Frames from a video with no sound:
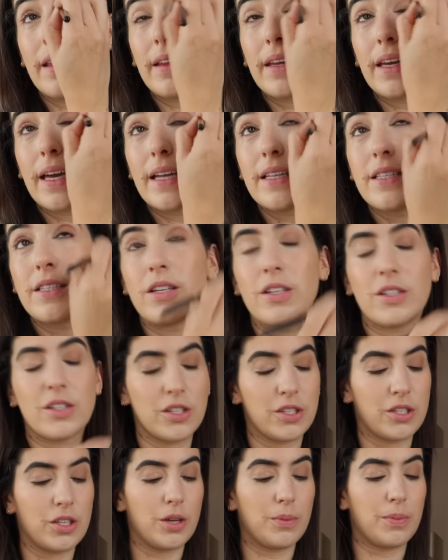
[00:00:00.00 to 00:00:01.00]
The kids looked
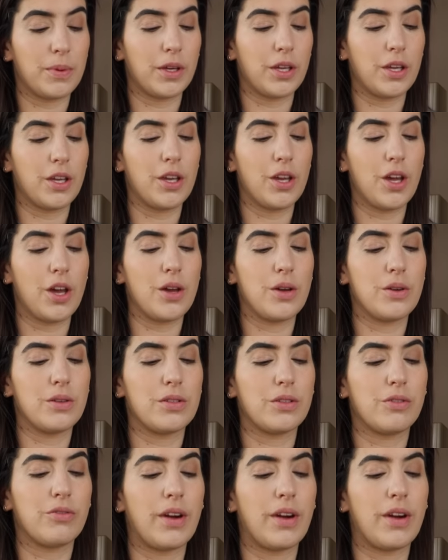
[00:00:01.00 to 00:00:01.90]
super cute.